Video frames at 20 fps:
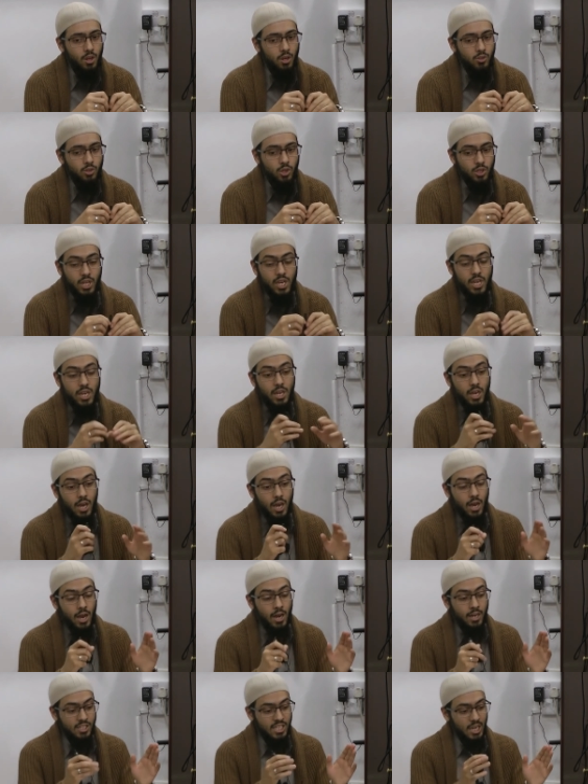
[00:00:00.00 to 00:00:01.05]
so they
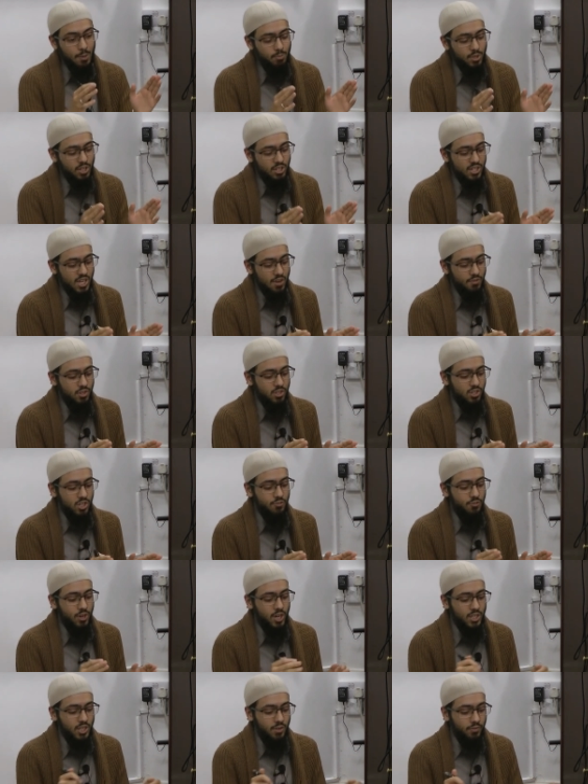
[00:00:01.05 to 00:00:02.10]
accept these seven
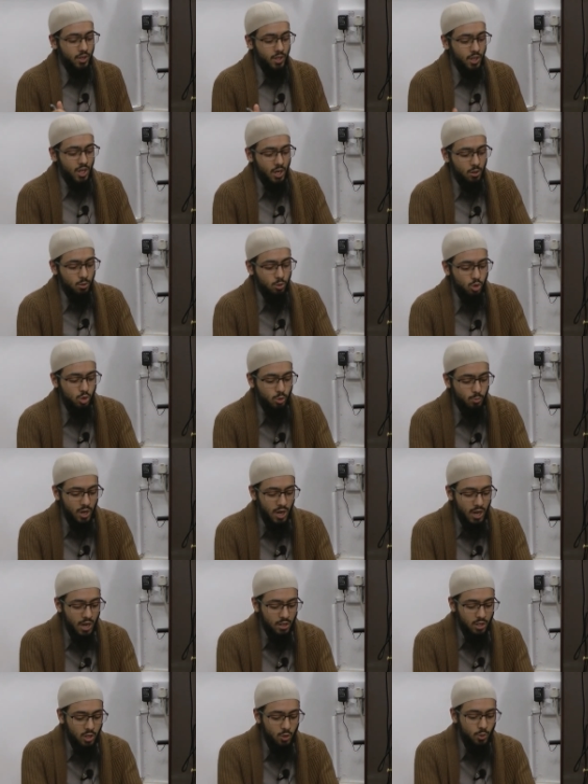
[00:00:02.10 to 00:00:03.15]
sifat of Allah
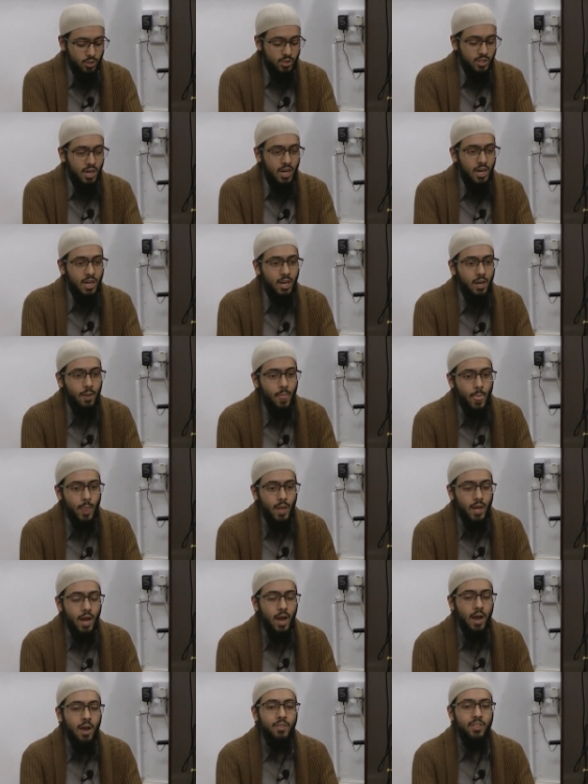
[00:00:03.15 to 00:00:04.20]
subhanahu wa
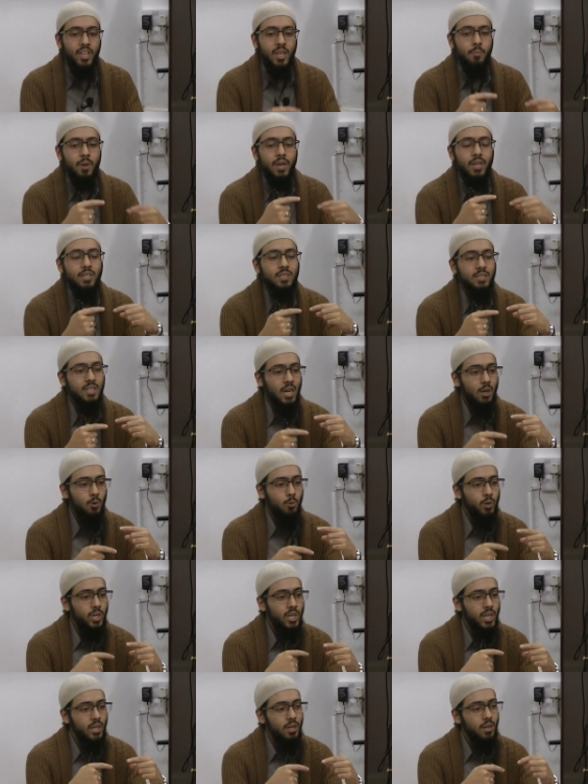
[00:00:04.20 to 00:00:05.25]
ta'ala and they make
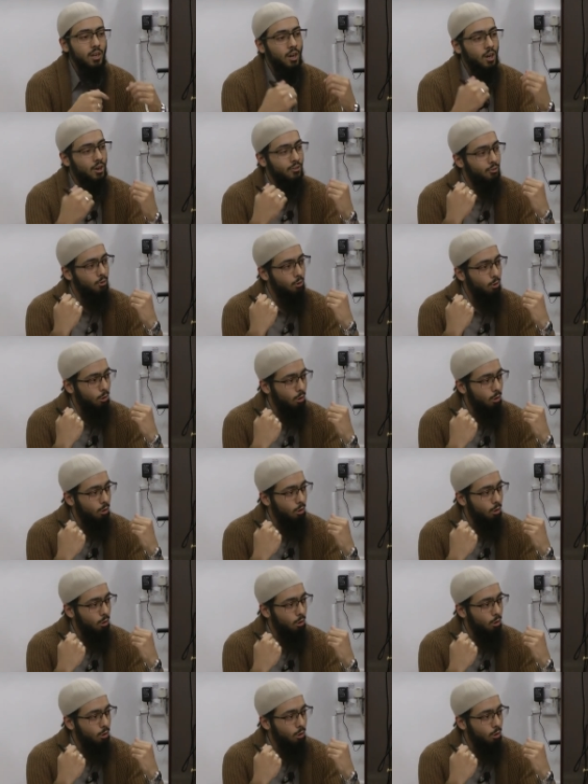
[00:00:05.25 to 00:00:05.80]
ta'wil of